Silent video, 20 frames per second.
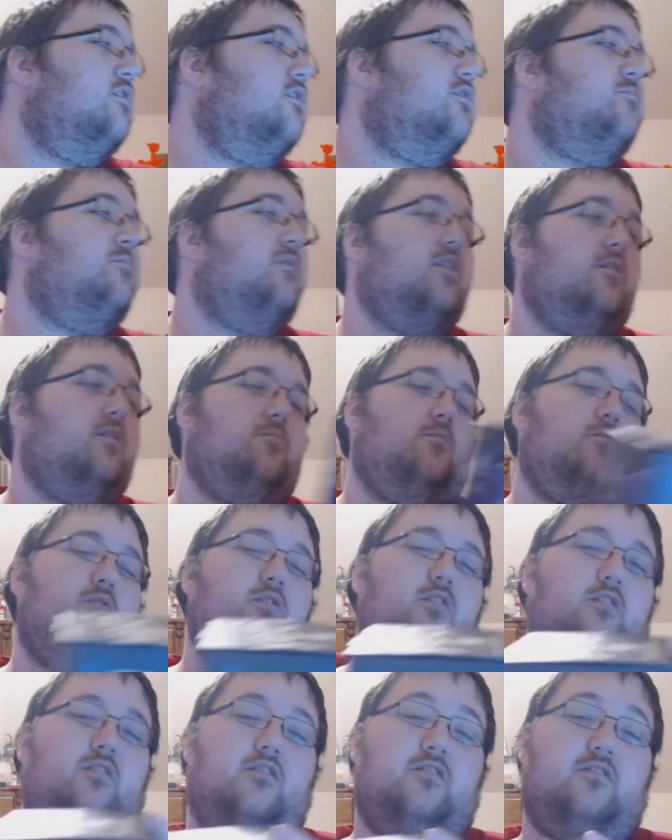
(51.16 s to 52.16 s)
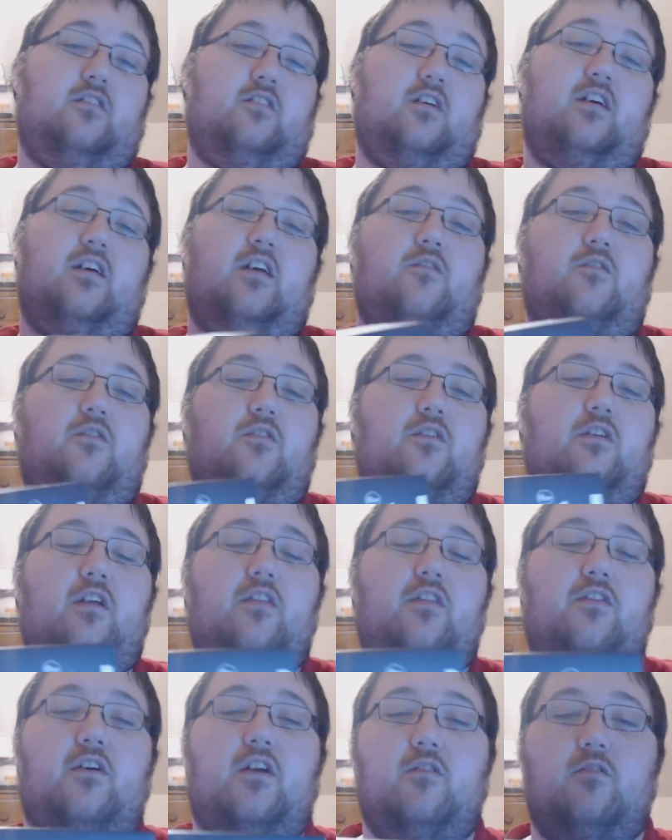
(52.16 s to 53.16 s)
this bad boy. This is a lot heavier
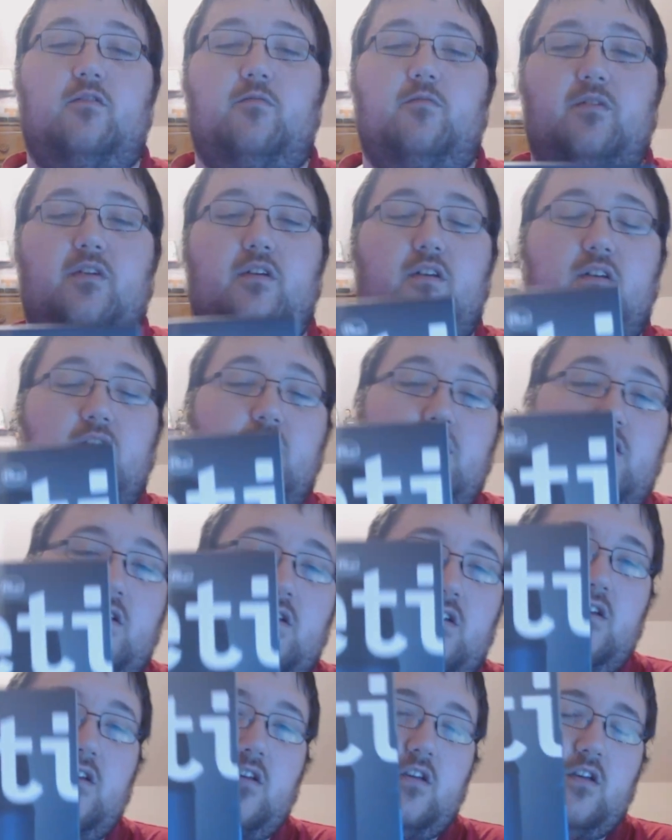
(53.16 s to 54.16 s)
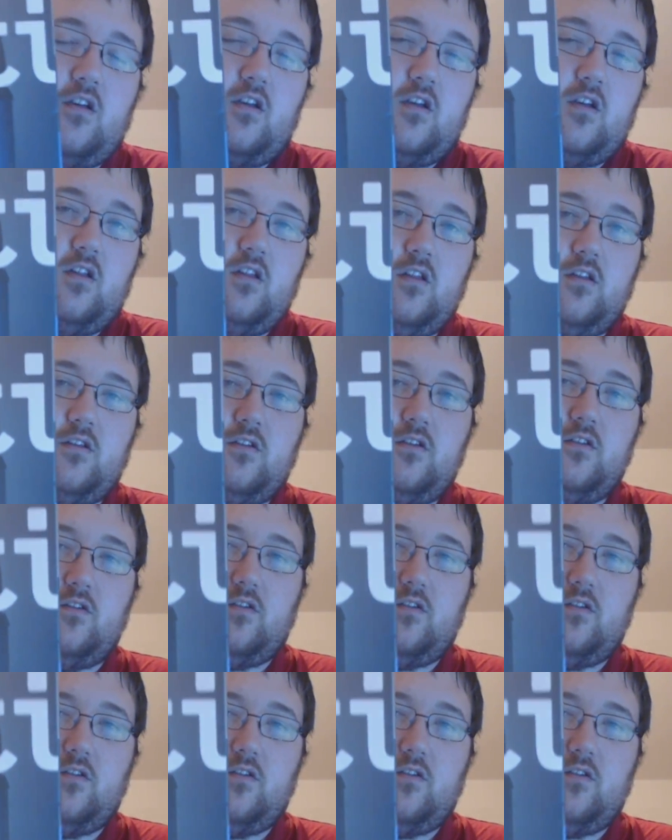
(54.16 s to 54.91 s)
than I thought it would be. This